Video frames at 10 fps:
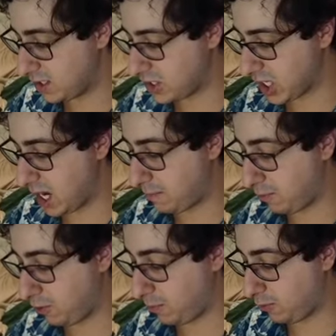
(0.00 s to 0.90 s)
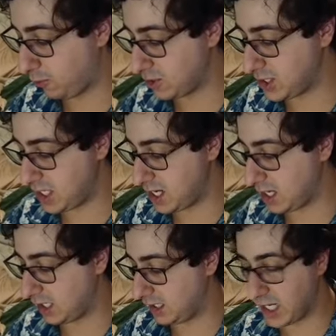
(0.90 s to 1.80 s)
Escape rope.
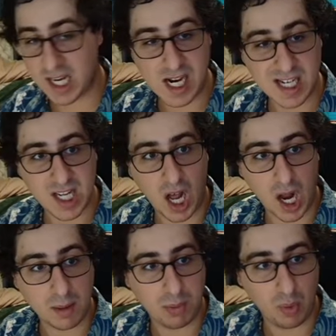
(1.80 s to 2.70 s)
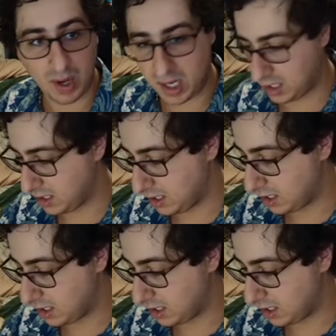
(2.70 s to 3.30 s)
Horsey. Licky tongue boy.